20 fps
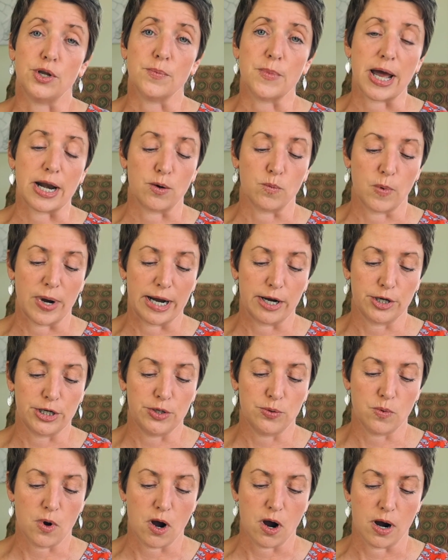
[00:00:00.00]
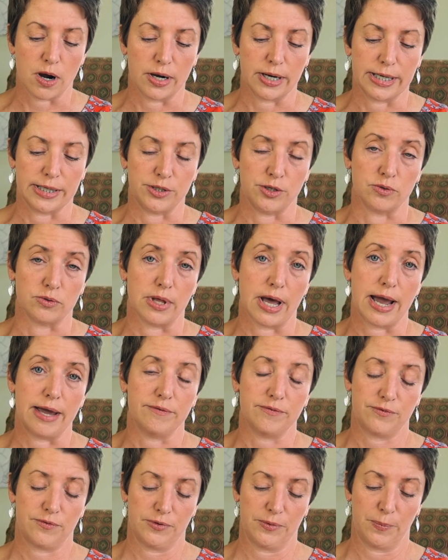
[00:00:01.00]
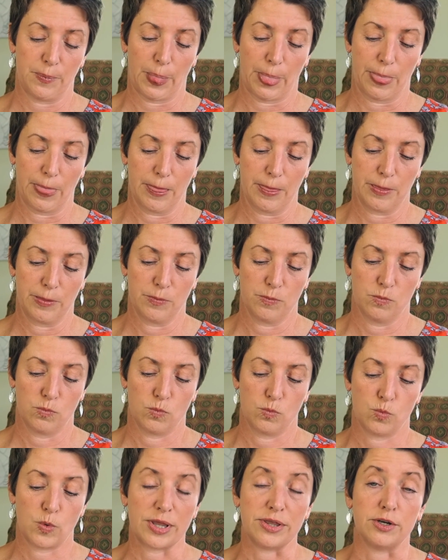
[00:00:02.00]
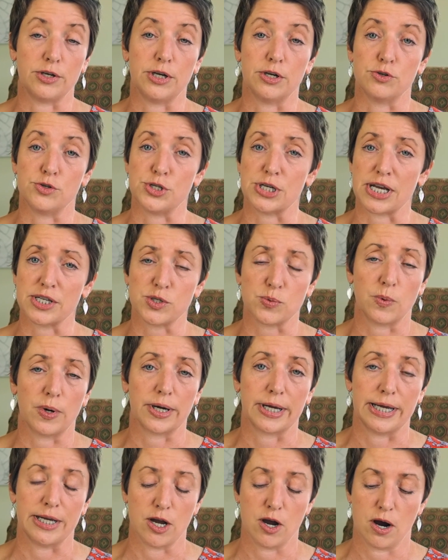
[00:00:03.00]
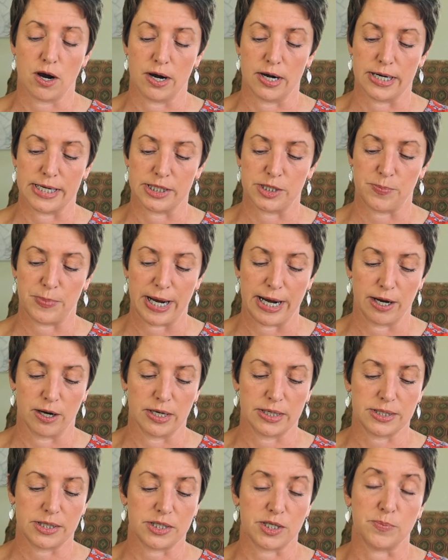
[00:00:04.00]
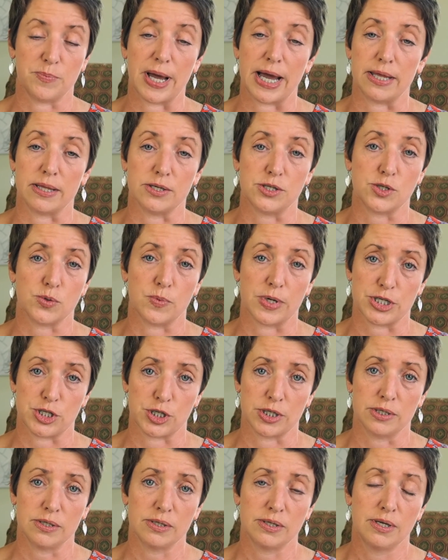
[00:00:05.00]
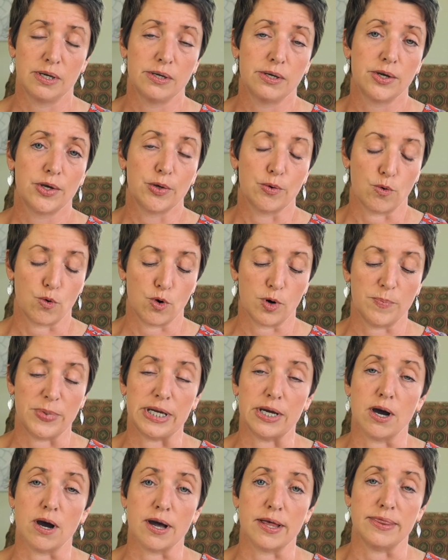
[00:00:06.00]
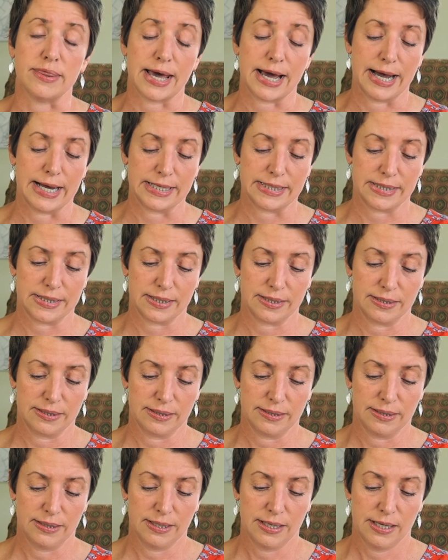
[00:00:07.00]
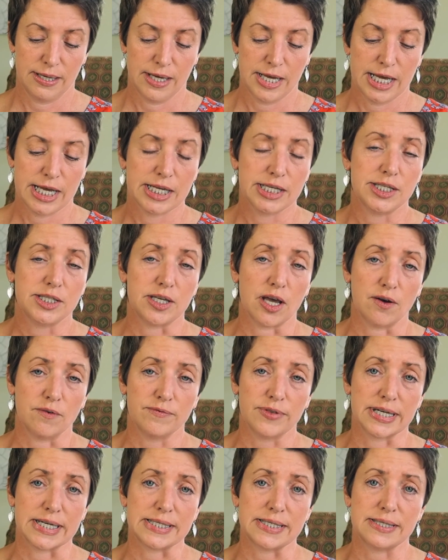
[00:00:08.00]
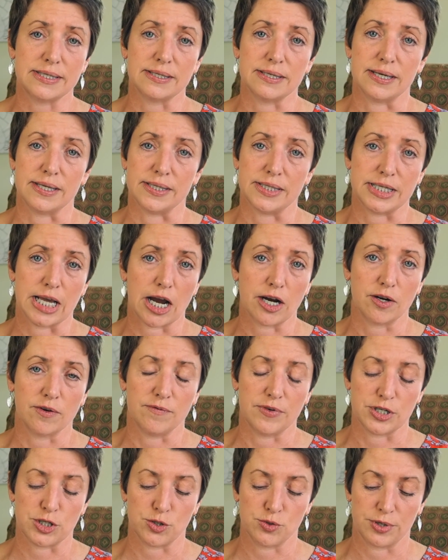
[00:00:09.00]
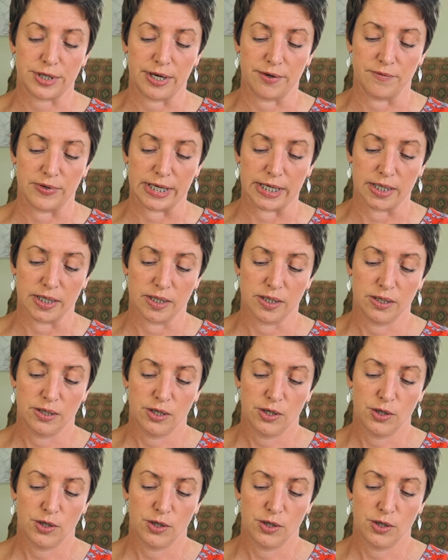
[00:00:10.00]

No matter where you are in your life, whether you're just working hard as parents to pay the tuition or beyond that, selfless and sacrificial giving,